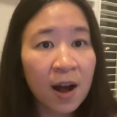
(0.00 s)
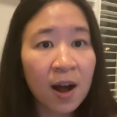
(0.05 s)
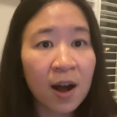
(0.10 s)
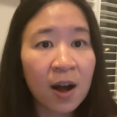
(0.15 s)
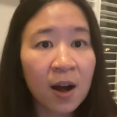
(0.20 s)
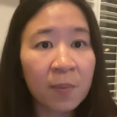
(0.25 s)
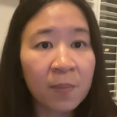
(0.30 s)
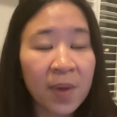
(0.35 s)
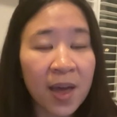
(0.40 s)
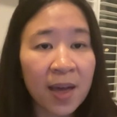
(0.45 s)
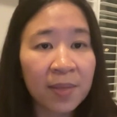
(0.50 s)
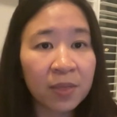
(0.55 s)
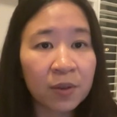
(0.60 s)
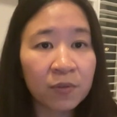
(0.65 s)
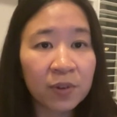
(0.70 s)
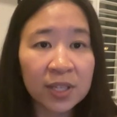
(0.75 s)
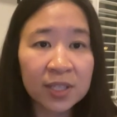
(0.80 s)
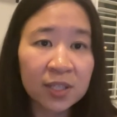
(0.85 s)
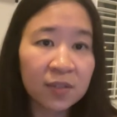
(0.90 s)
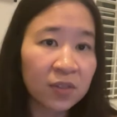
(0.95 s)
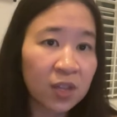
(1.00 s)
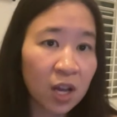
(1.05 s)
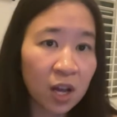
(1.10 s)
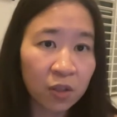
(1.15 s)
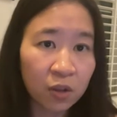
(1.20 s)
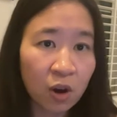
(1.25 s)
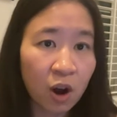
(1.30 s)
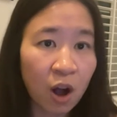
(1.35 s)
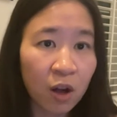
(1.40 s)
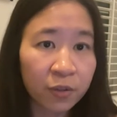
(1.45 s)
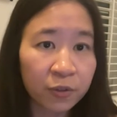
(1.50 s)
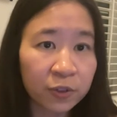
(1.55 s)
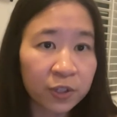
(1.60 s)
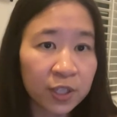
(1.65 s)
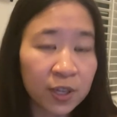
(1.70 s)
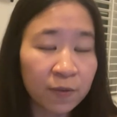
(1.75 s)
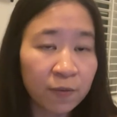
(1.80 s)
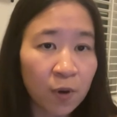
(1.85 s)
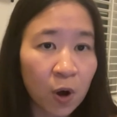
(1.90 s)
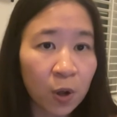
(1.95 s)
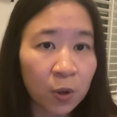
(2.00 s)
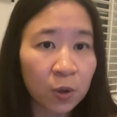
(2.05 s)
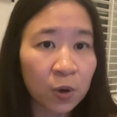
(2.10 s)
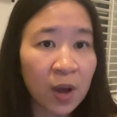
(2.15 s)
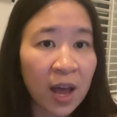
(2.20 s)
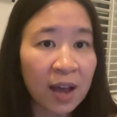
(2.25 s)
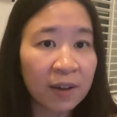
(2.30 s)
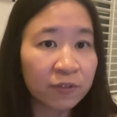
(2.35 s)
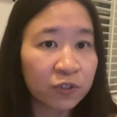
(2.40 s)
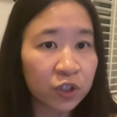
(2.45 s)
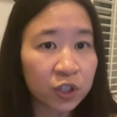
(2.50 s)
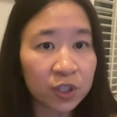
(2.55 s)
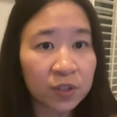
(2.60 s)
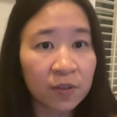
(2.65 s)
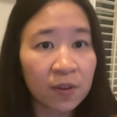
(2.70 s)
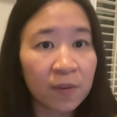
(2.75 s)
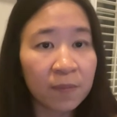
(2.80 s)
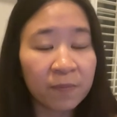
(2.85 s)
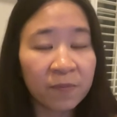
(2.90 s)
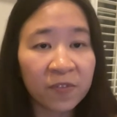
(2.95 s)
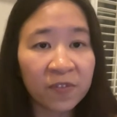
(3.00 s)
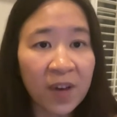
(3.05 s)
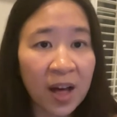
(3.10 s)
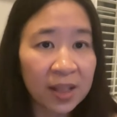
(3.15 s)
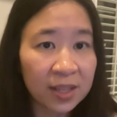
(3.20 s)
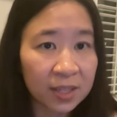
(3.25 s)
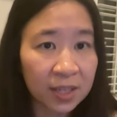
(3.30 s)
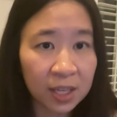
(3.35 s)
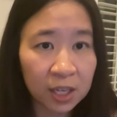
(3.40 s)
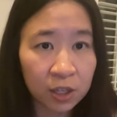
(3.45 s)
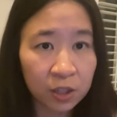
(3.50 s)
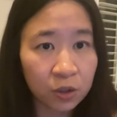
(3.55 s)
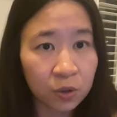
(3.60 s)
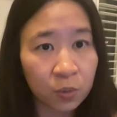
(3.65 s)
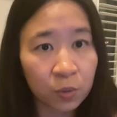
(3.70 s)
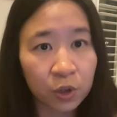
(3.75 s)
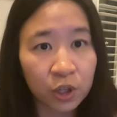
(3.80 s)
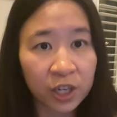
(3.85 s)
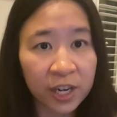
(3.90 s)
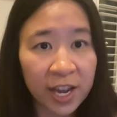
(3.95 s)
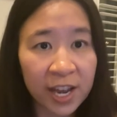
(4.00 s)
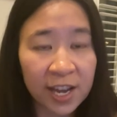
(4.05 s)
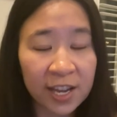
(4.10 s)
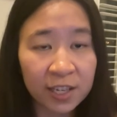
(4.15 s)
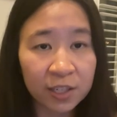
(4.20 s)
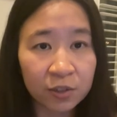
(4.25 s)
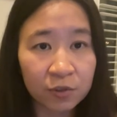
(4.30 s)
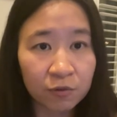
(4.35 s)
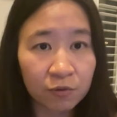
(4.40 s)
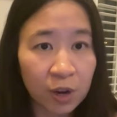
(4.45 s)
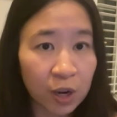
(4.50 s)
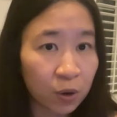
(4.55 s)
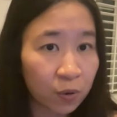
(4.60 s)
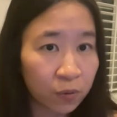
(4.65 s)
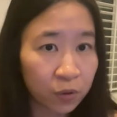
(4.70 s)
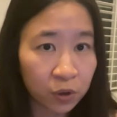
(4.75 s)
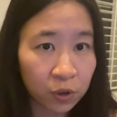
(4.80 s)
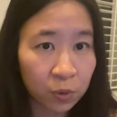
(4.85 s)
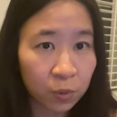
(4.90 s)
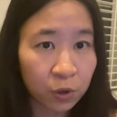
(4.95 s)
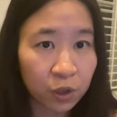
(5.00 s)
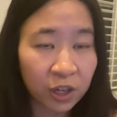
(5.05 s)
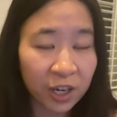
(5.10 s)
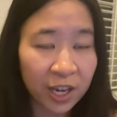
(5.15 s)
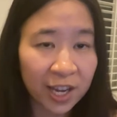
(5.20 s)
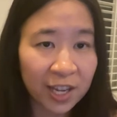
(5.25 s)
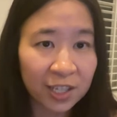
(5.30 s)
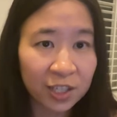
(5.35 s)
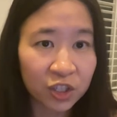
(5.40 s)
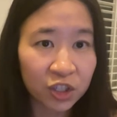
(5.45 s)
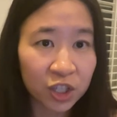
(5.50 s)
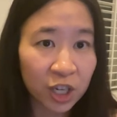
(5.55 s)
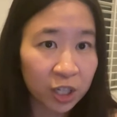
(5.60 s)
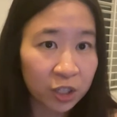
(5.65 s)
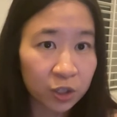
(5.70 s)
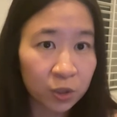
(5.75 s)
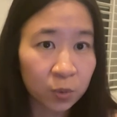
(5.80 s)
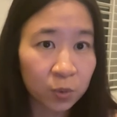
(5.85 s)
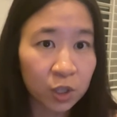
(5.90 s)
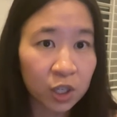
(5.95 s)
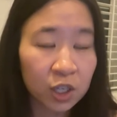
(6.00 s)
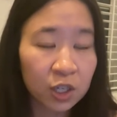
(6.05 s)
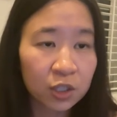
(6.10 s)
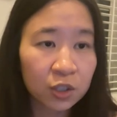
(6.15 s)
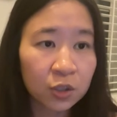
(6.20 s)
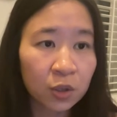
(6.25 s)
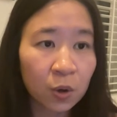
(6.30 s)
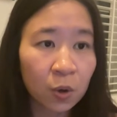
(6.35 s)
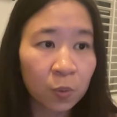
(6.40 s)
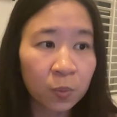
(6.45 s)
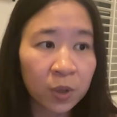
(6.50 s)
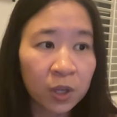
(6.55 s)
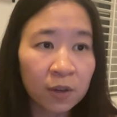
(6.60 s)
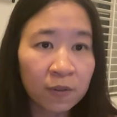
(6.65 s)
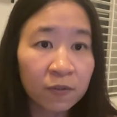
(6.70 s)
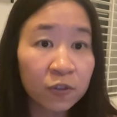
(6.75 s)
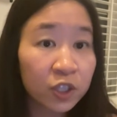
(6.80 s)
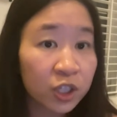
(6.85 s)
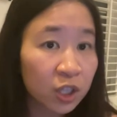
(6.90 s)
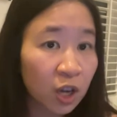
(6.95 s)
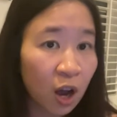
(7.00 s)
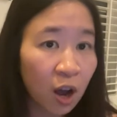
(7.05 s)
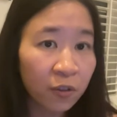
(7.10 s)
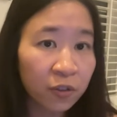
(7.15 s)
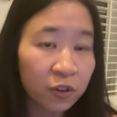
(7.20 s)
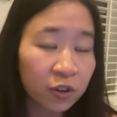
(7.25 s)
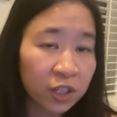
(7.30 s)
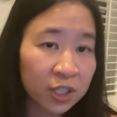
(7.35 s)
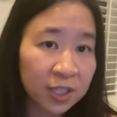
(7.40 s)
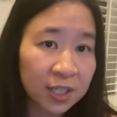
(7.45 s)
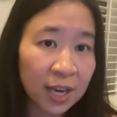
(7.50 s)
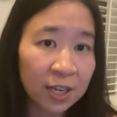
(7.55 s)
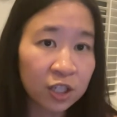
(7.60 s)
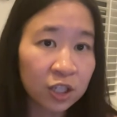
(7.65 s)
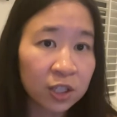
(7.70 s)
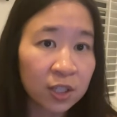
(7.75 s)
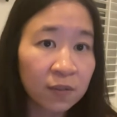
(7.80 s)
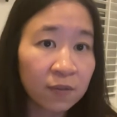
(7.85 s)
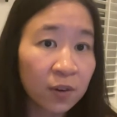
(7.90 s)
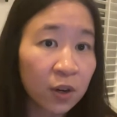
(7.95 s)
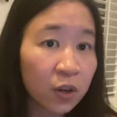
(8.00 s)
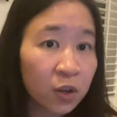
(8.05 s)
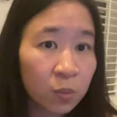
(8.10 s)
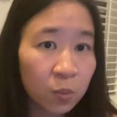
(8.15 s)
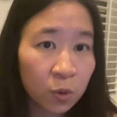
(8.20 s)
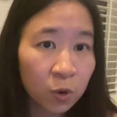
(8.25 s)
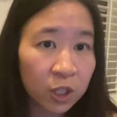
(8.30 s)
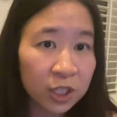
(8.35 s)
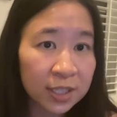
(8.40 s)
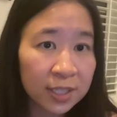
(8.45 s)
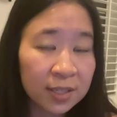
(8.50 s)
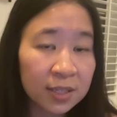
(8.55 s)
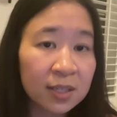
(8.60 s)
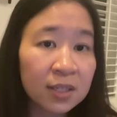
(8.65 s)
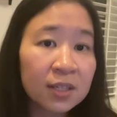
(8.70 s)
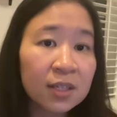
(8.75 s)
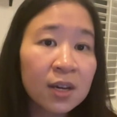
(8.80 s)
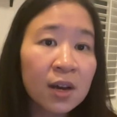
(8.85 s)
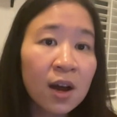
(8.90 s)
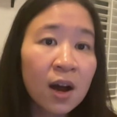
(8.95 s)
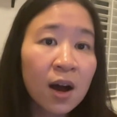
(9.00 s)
um, and the rest of the other authors that follow have just validated your work and read over your work and checked your work. So being a first author is actually very important.